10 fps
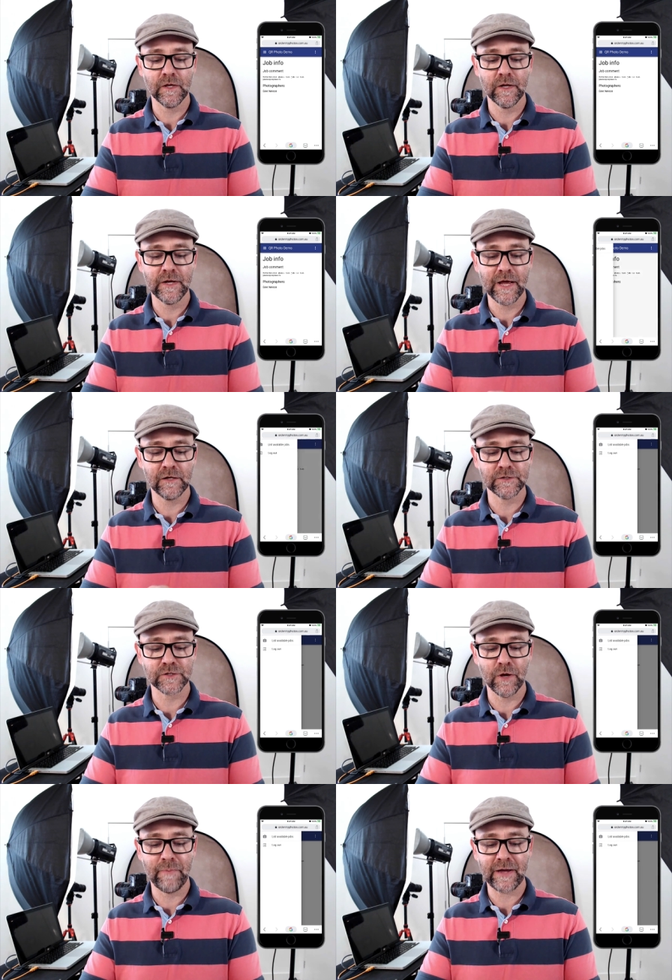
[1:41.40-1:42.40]
Now let's
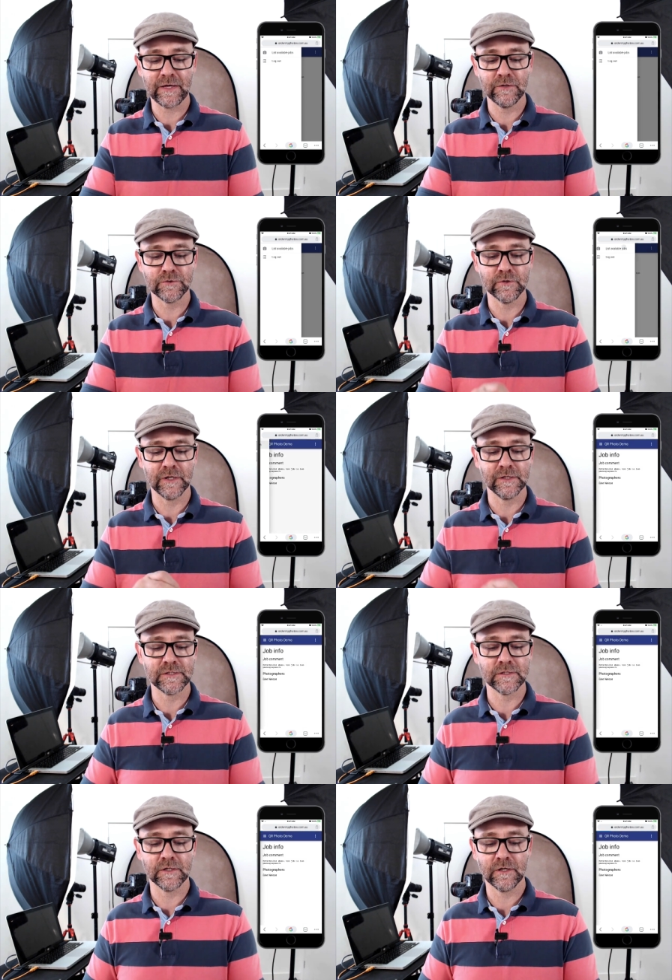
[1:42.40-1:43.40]
go back into the
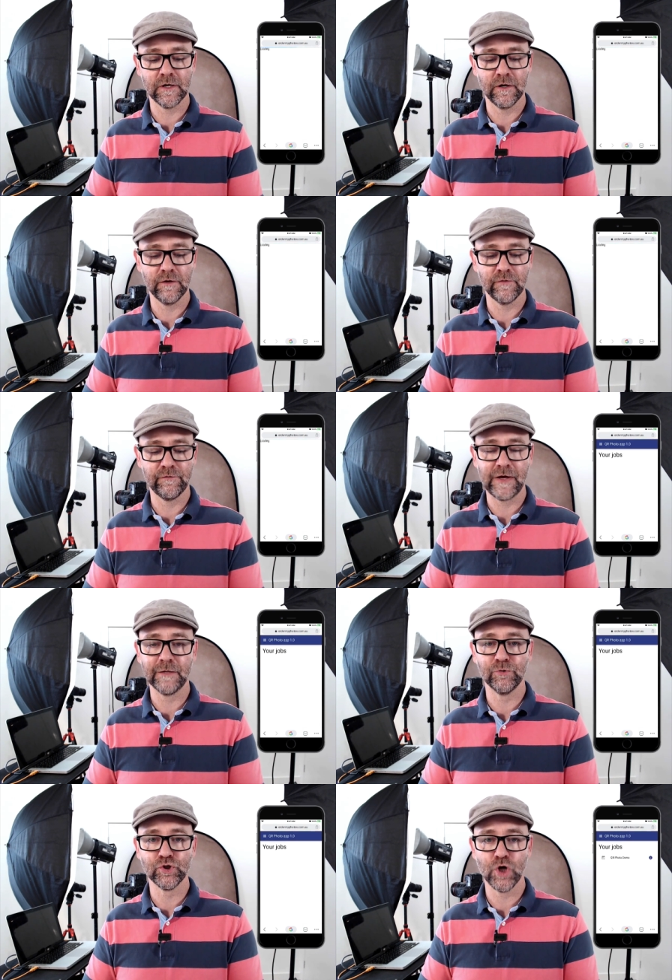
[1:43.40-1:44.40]
list of
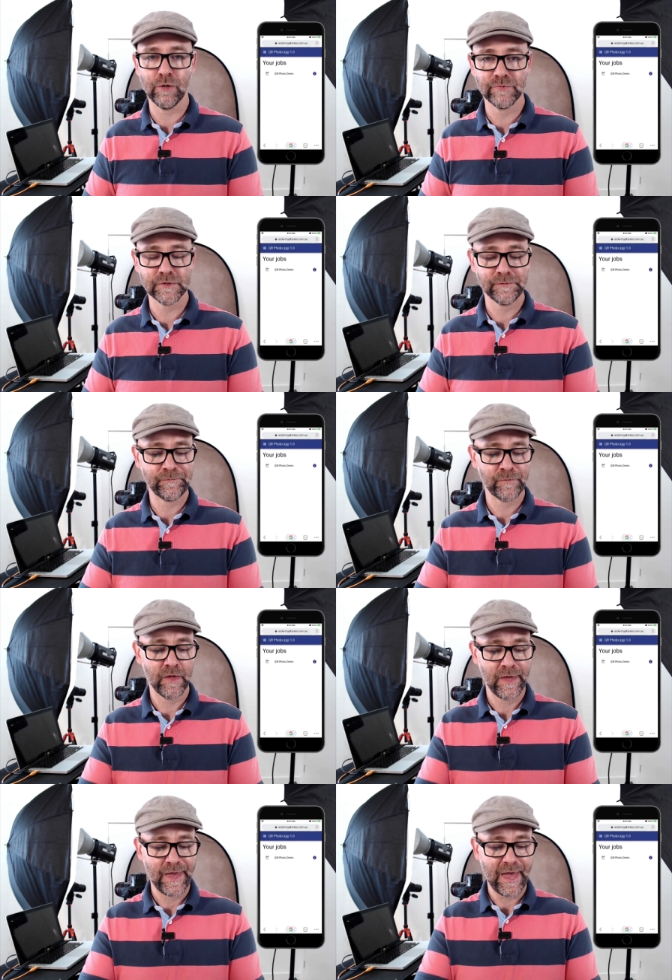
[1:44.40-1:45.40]
available jobs
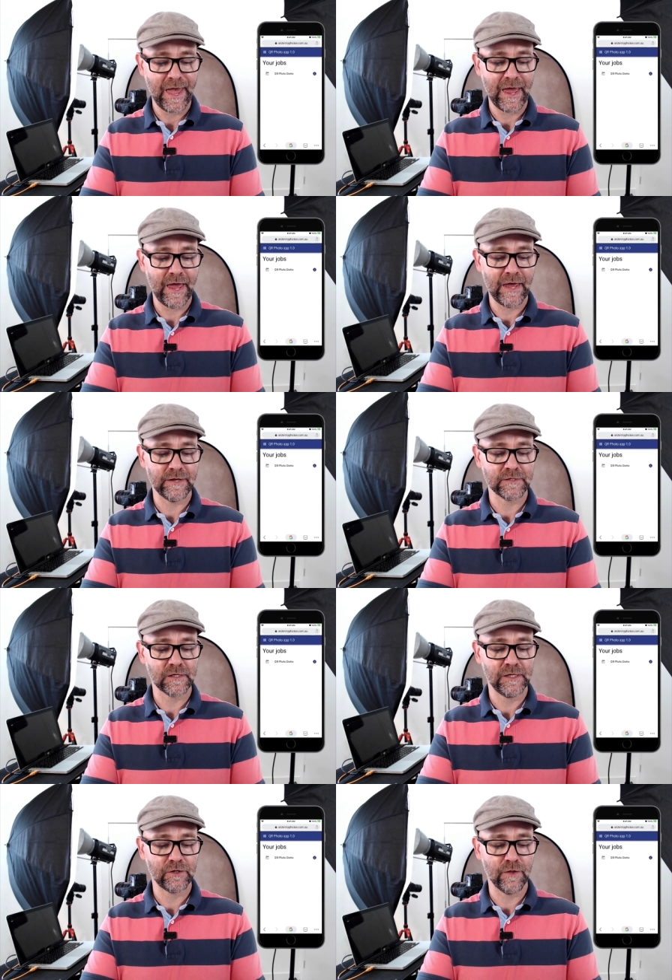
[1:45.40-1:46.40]
and
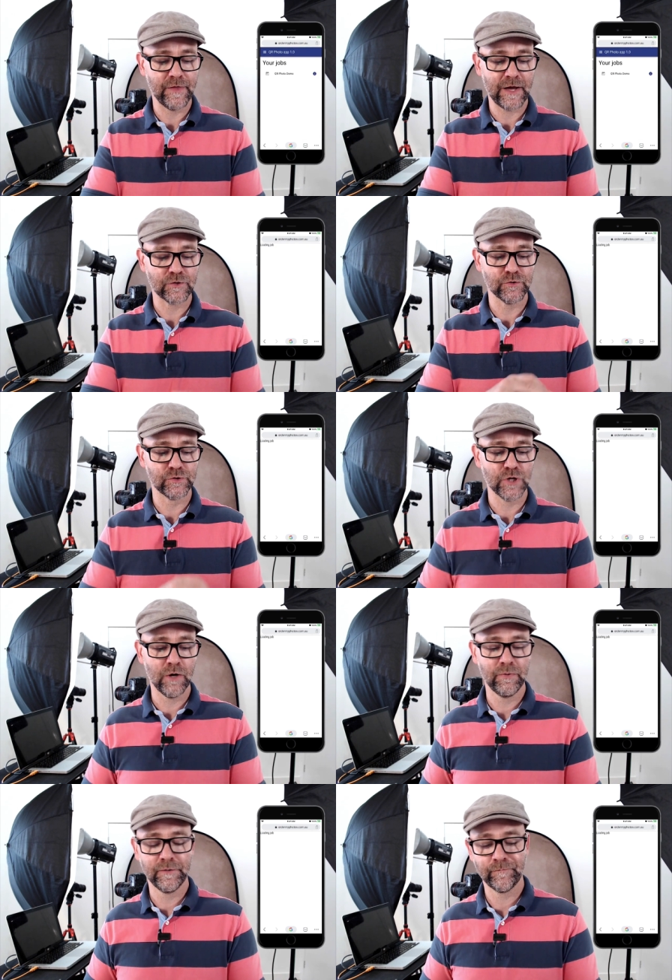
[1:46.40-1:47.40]
click on the actual
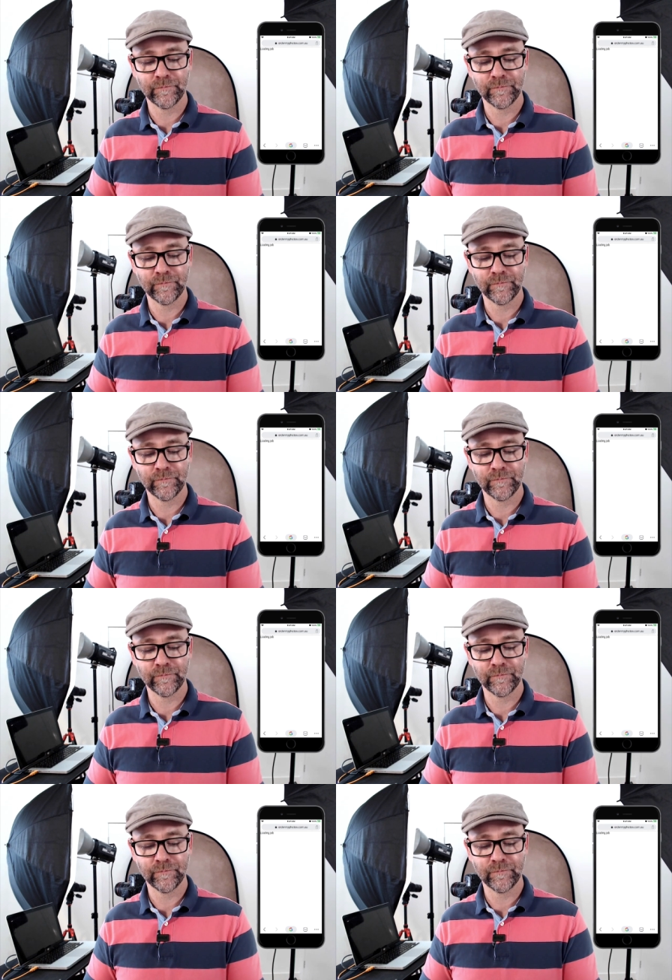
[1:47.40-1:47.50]
job.